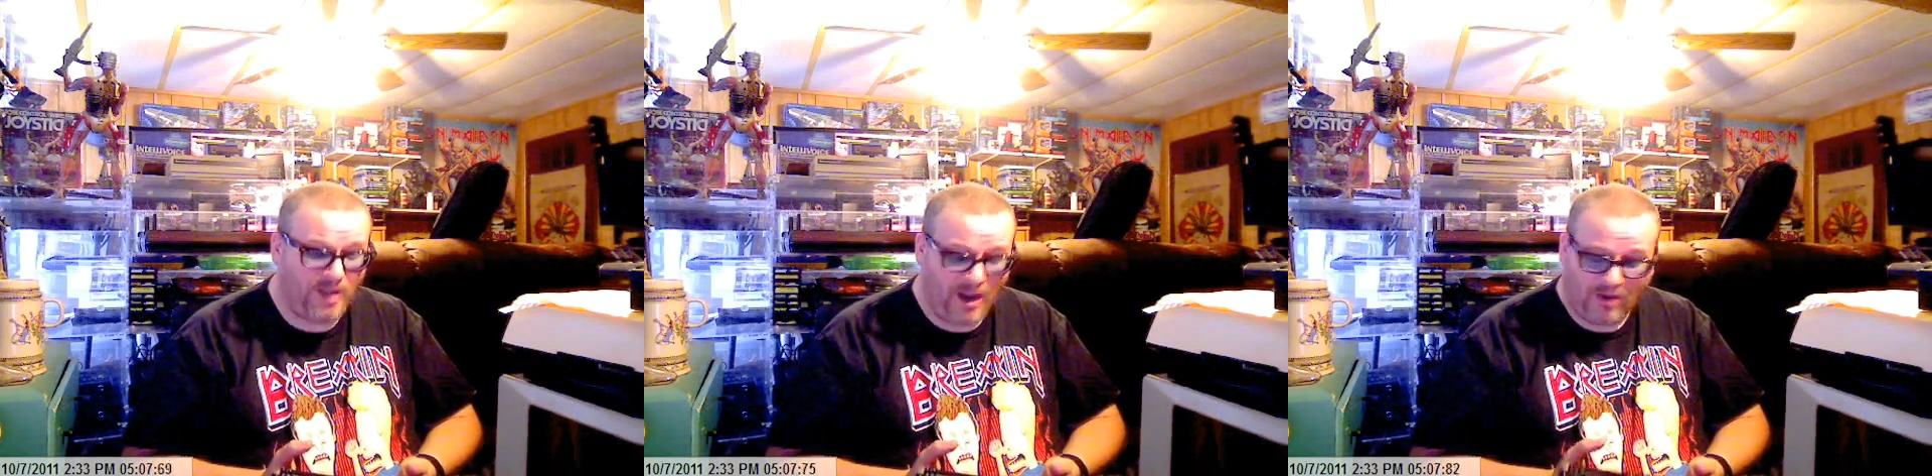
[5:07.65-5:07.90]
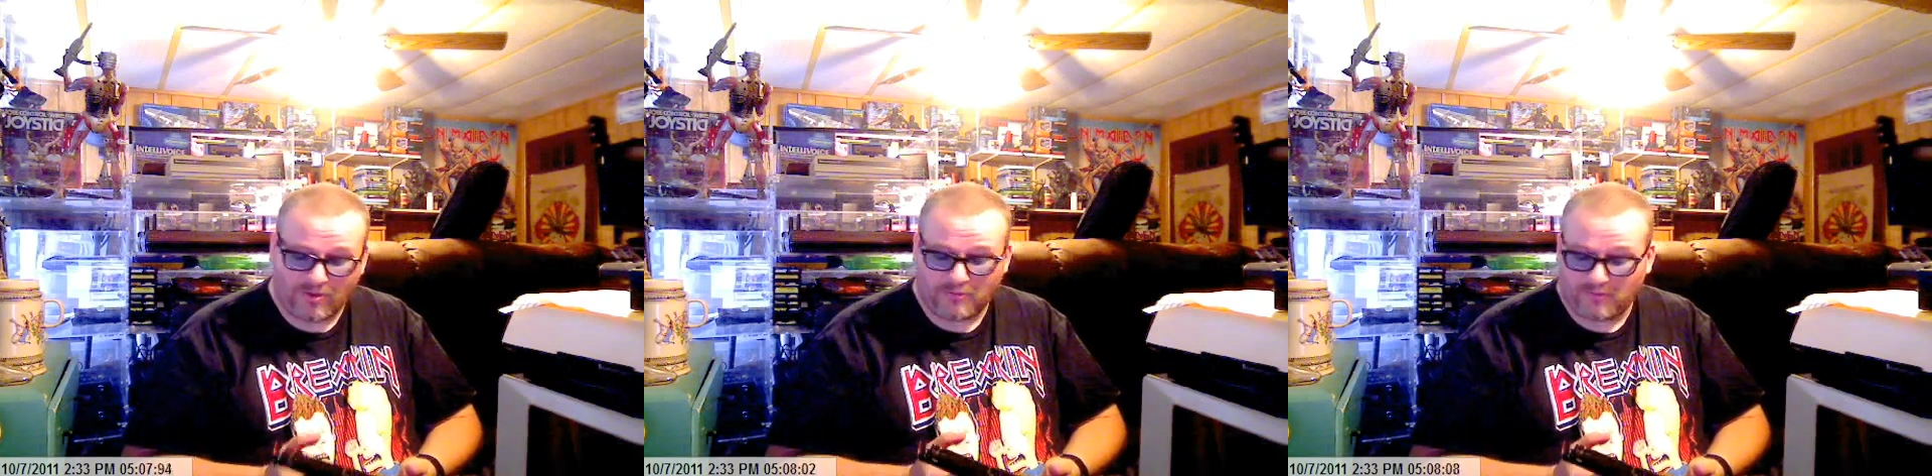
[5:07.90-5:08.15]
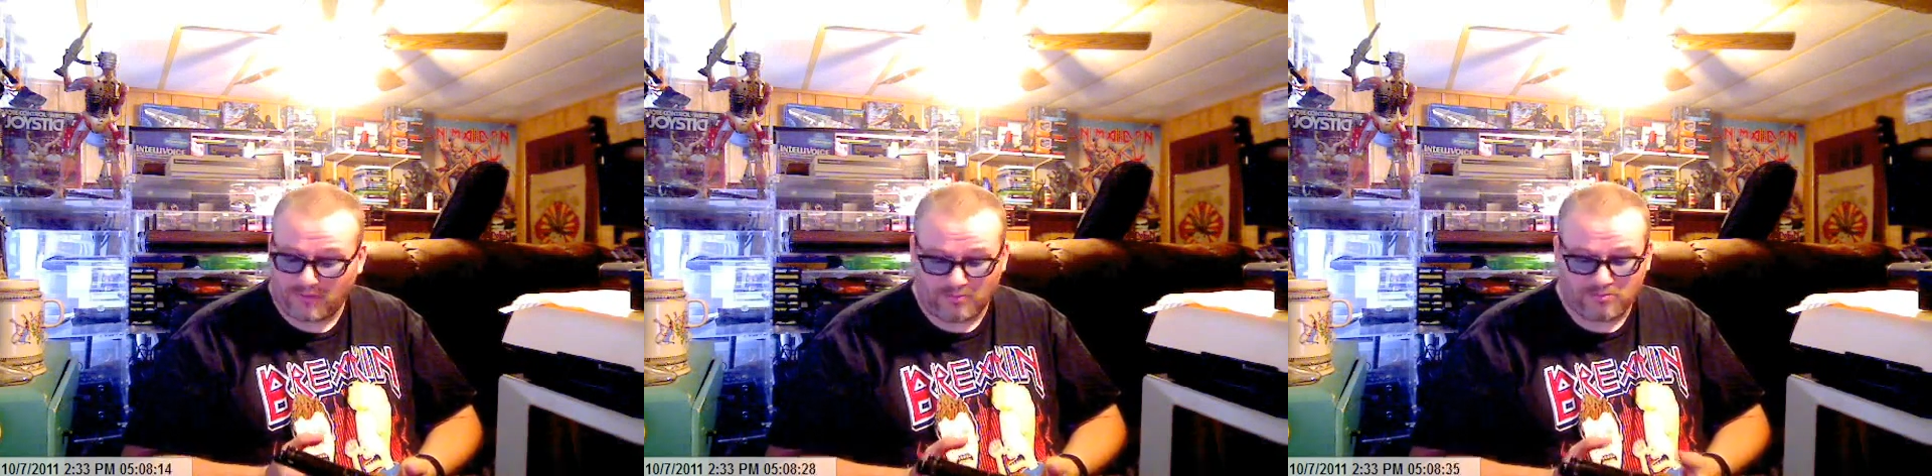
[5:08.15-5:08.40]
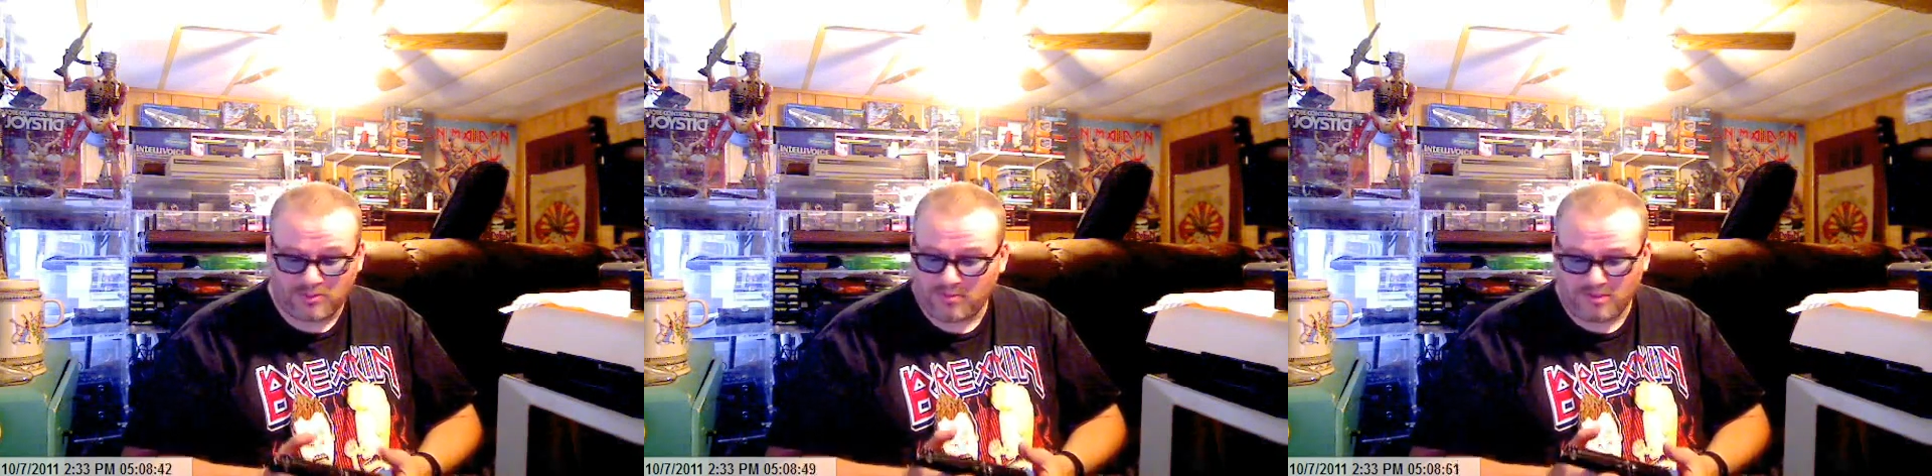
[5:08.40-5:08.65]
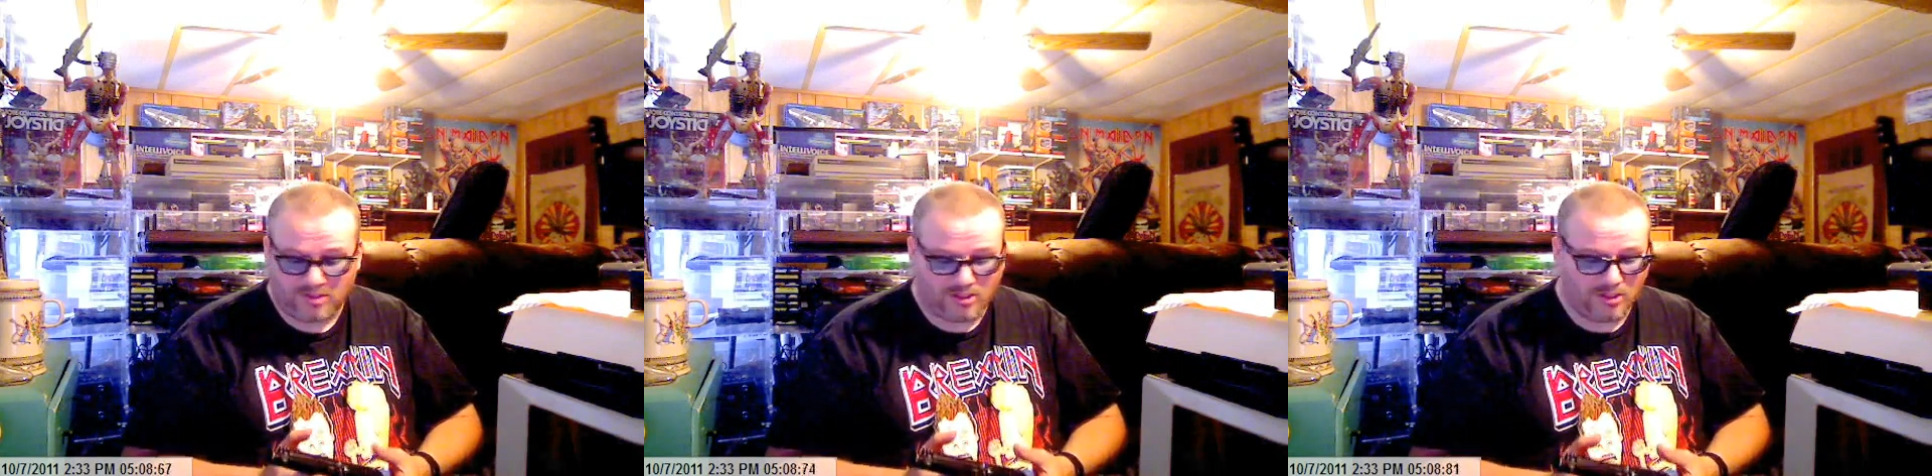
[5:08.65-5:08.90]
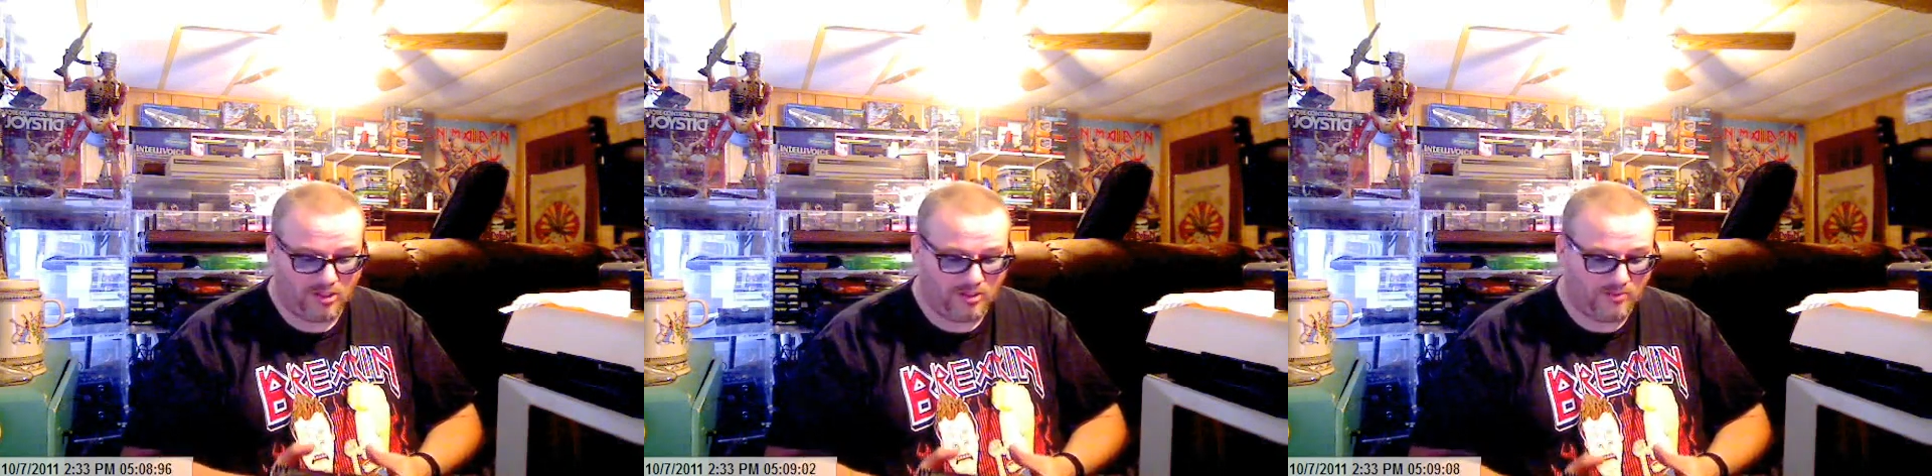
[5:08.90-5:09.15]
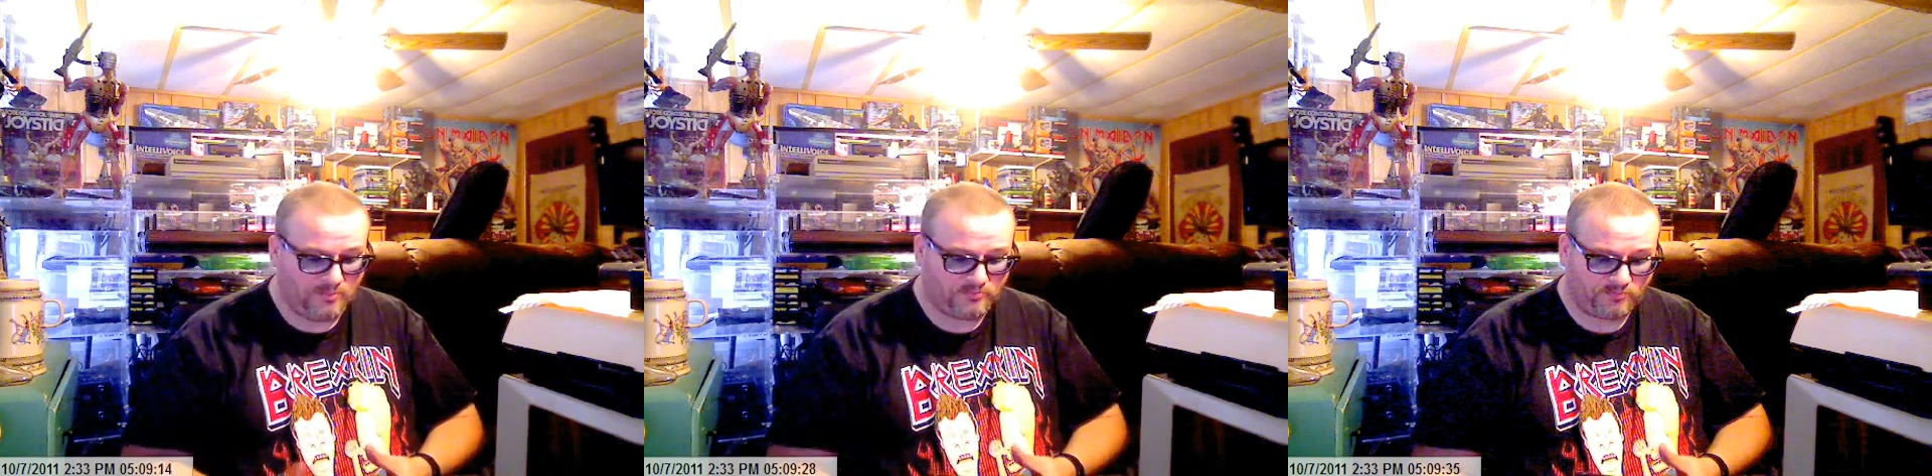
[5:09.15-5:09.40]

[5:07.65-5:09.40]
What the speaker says: power for a BB gun.